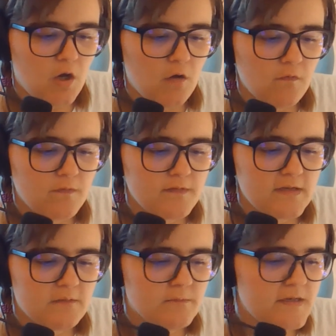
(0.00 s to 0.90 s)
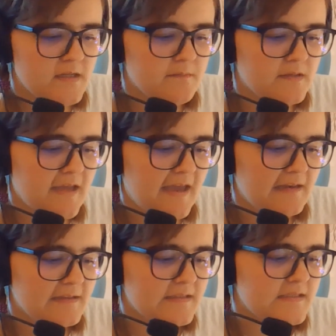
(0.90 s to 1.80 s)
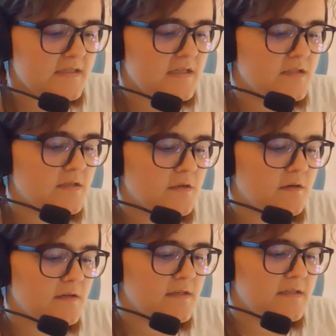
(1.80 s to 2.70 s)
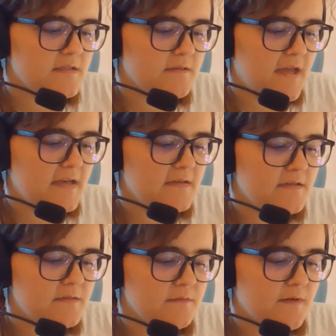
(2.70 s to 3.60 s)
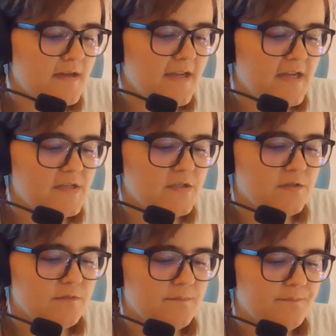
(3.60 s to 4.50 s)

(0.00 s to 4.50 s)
over the iridium catalyst to turn it into N2 and H2.